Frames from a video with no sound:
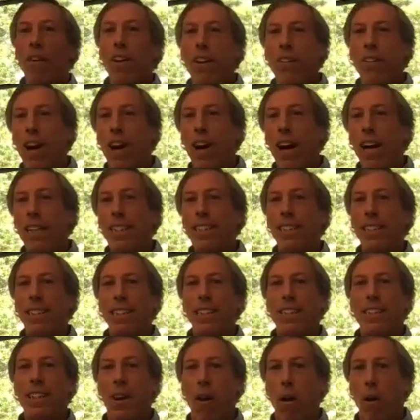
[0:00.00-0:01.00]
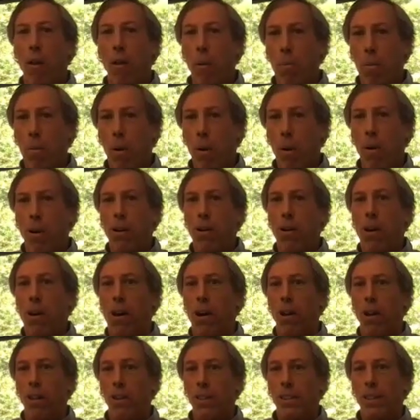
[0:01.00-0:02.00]
the devices and all the
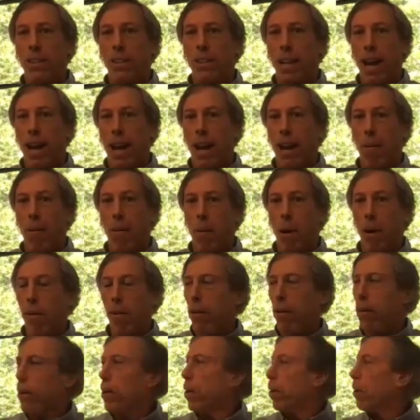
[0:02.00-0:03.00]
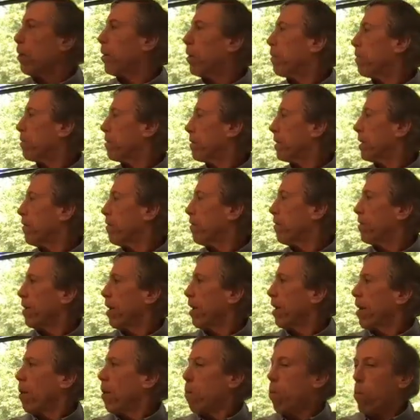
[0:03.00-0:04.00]
protocols, and whether you're
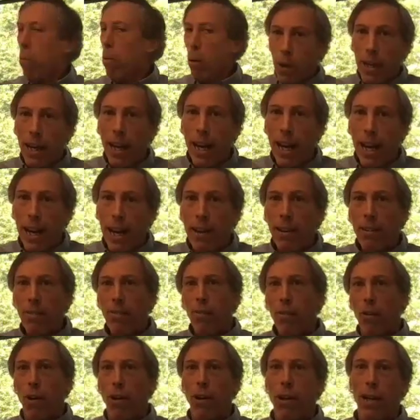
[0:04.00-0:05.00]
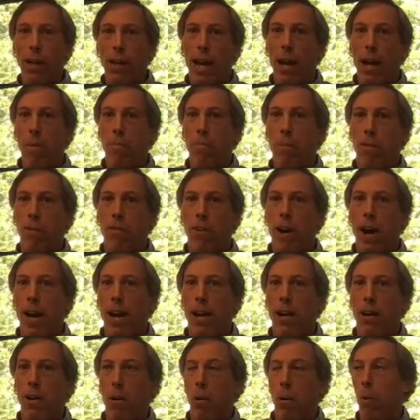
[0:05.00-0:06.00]
working for a cloud
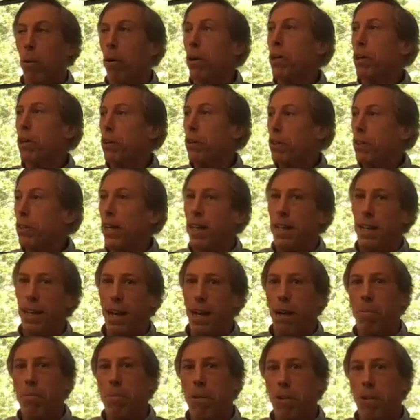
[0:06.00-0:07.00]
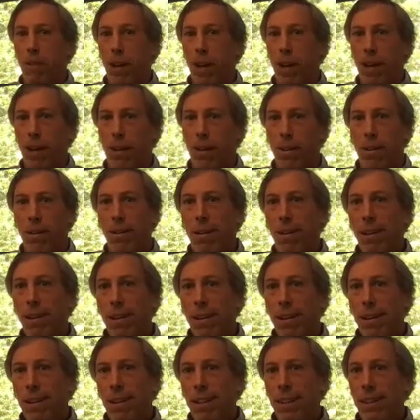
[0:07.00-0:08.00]
provider or using a cloud provider,
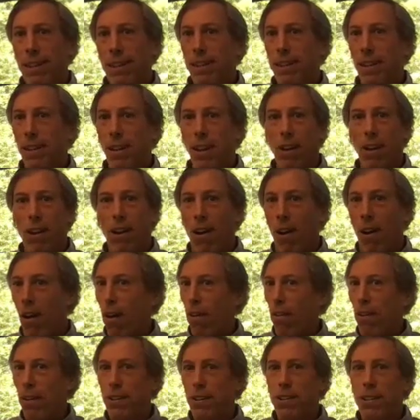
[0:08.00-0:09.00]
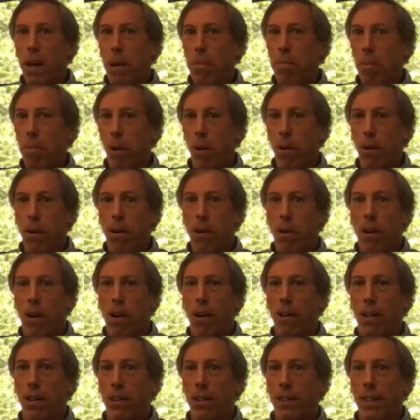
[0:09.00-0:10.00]
it's still all the same
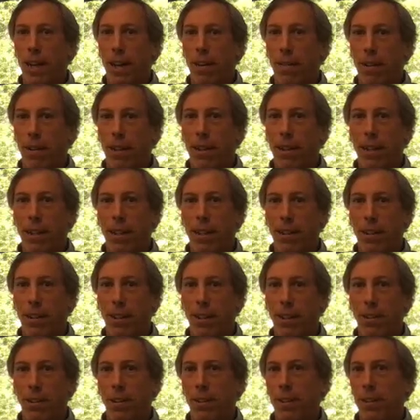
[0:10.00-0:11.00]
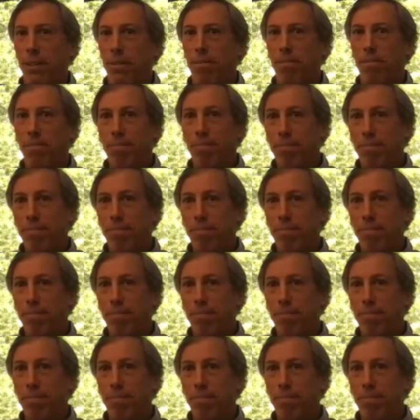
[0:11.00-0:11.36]
protocols and everything you're using.